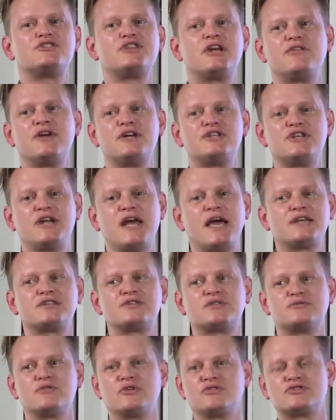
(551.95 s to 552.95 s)
Generation
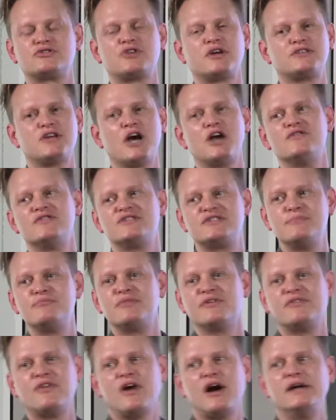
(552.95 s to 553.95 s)
X, not trying to
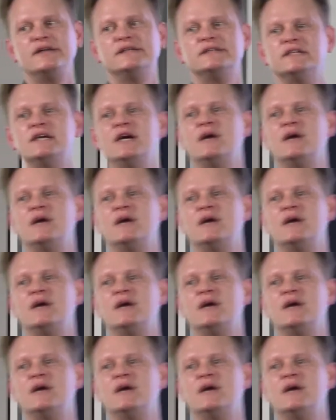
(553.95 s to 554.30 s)
oversimplify,